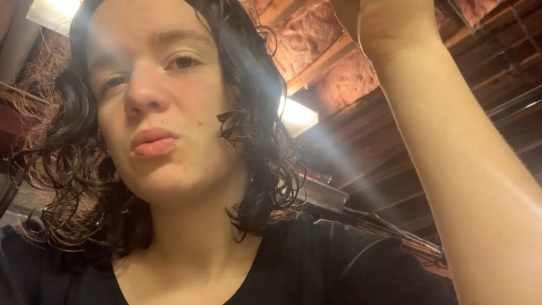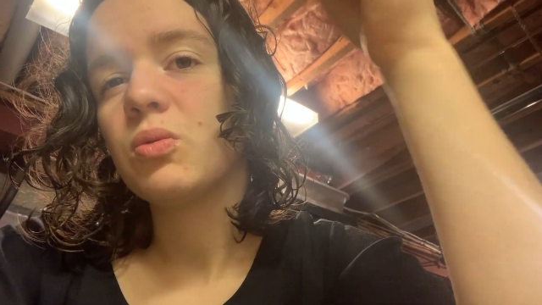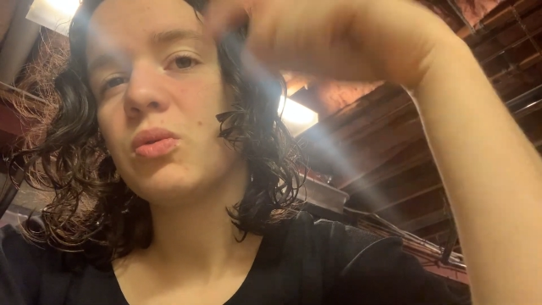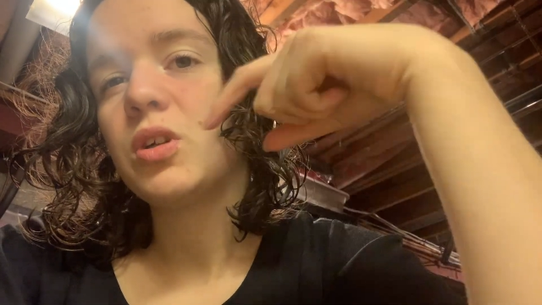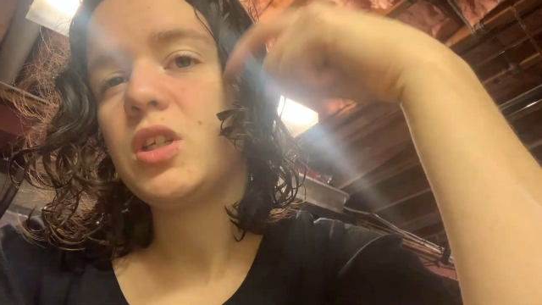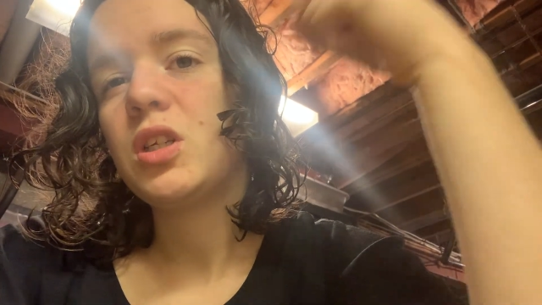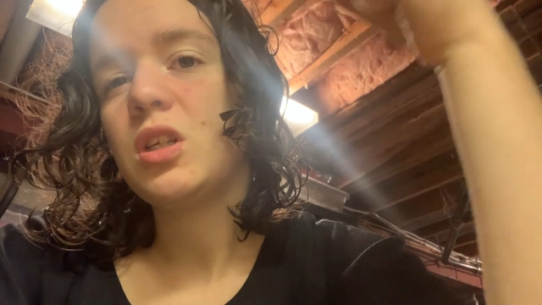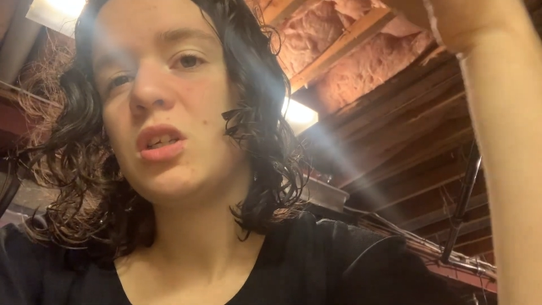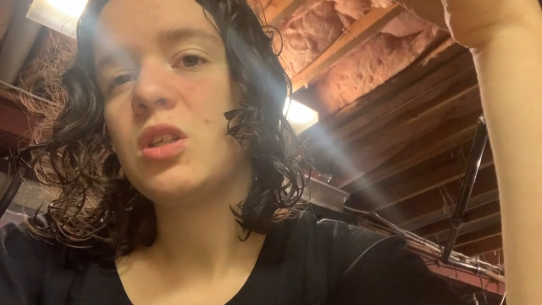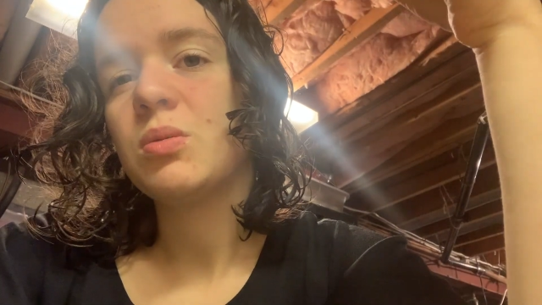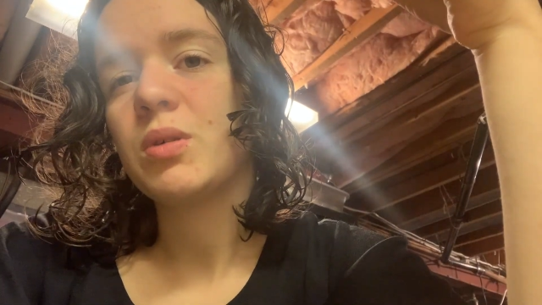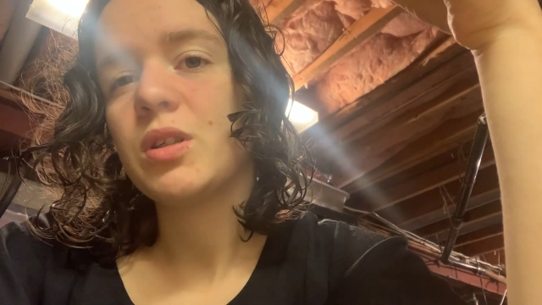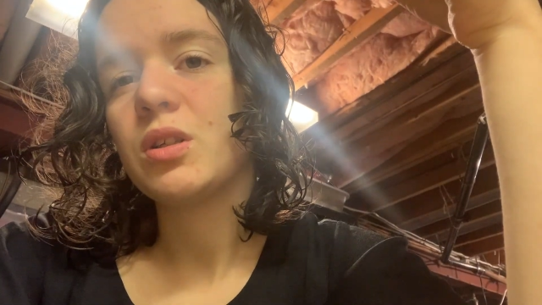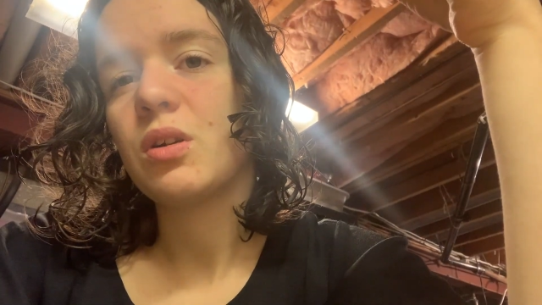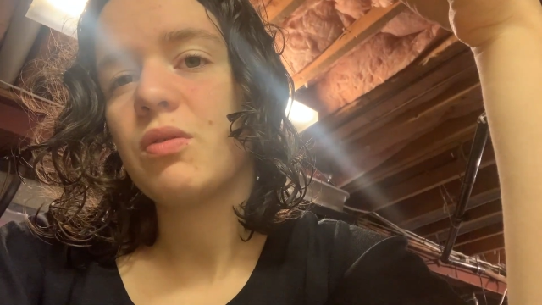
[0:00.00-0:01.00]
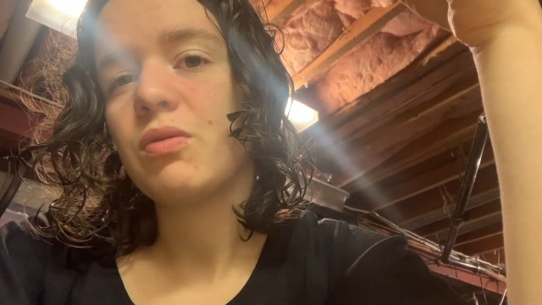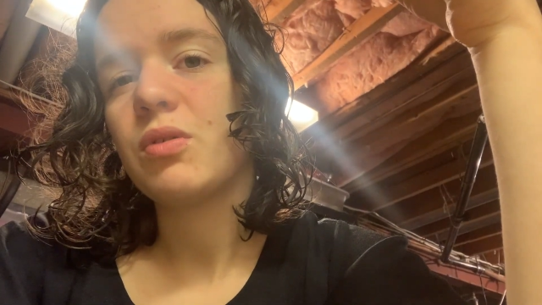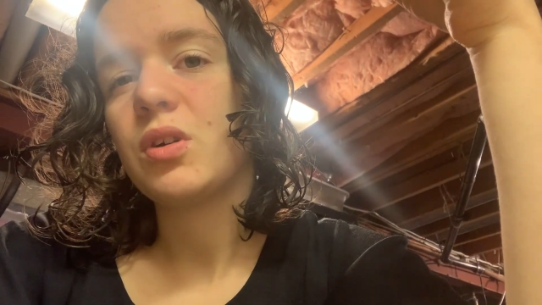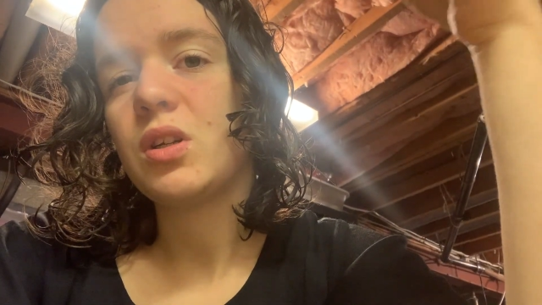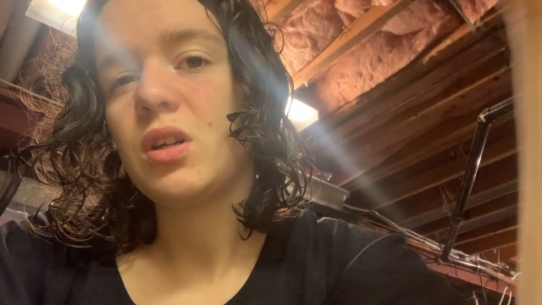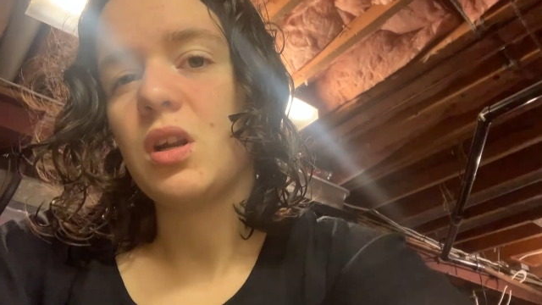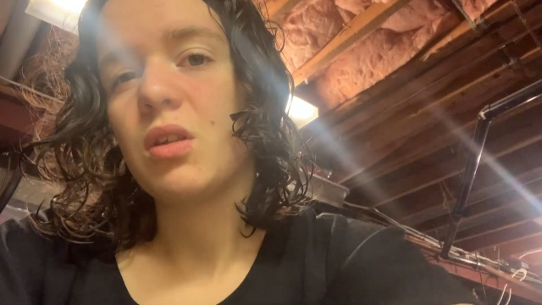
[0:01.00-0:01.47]
reteach myself
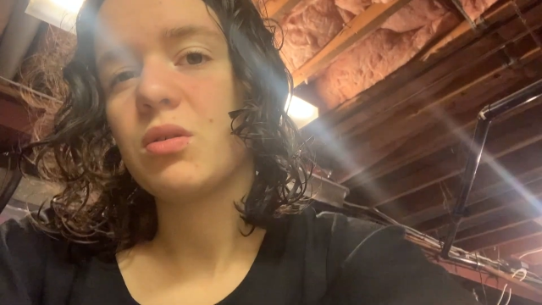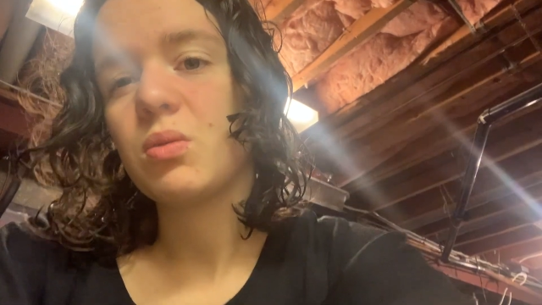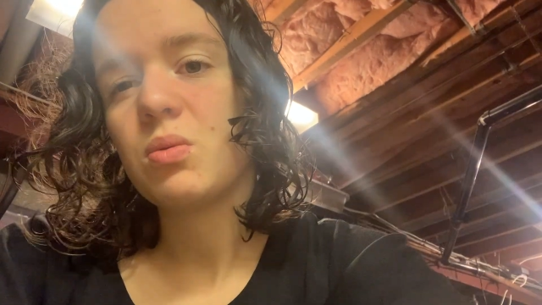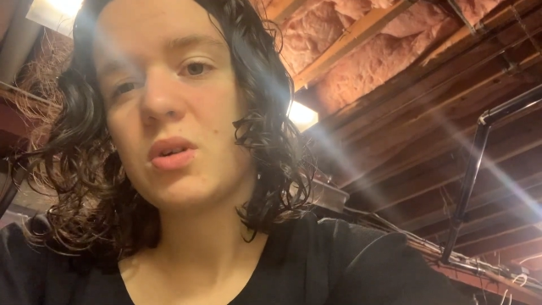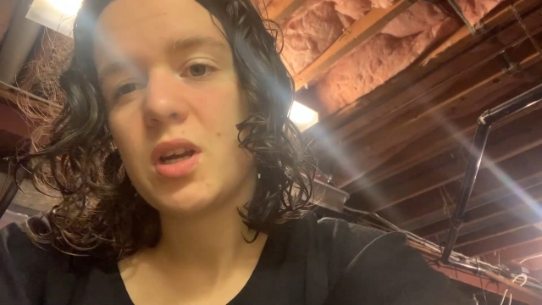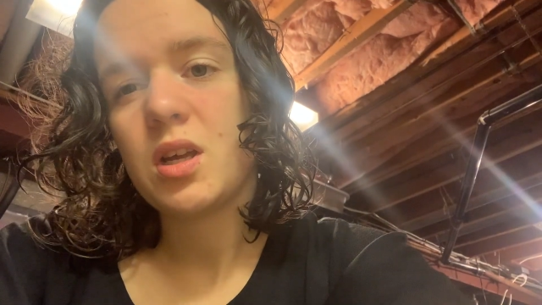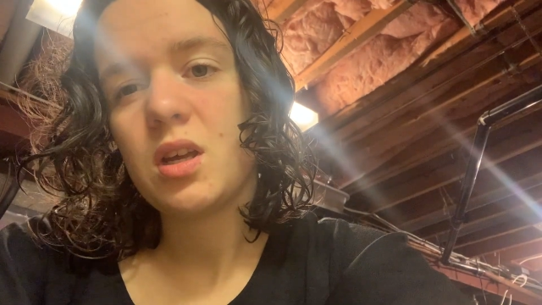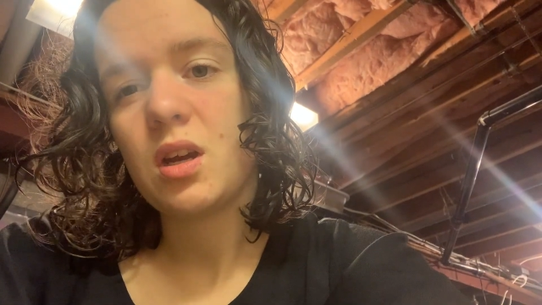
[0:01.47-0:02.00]
another way.